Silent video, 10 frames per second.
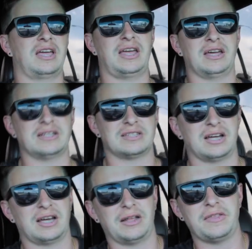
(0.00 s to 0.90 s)
And
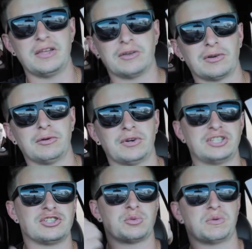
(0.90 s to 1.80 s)
Think and Grow
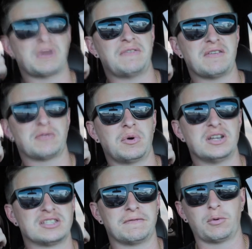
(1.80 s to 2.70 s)
Rich is one of my favorite
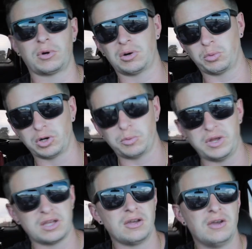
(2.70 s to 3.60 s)
ones. The 4-Hour
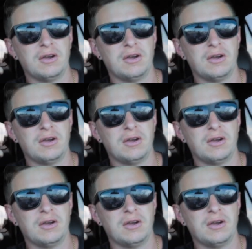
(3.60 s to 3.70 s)
Workweek.